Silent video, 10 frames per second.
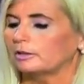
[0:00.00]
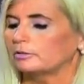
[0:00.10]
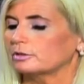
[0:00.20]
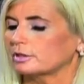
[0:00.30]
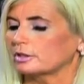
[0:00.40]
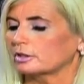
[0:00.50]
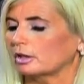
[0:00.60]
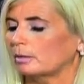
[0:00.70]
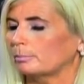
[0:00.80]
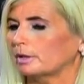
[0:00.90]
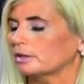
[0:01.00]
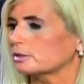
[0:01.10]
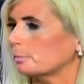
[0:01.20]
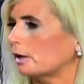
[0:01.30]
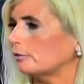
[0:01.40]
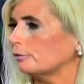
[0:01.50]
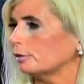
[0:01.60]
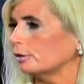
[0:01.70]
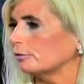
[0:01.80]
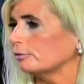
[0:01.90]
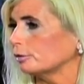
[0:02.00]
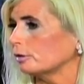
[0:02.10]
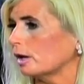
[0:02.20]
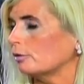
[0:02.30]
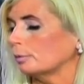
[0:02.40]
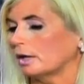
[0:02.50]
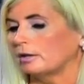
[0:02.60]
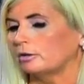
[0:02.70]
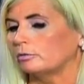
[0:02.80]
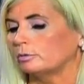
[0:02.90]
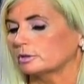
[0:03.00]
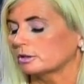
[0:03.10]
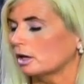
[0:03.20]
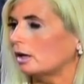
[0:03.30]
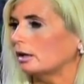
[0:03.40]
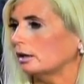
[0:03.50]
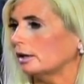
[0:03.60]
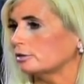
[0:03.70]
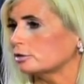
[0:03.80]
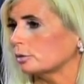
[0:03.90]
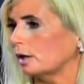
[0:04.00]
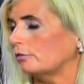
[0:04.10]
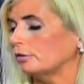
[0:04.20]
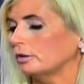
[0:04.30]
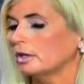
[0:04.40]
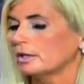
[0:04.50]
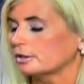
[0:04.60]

who's the top spy for Iran, who was not allowed to travel.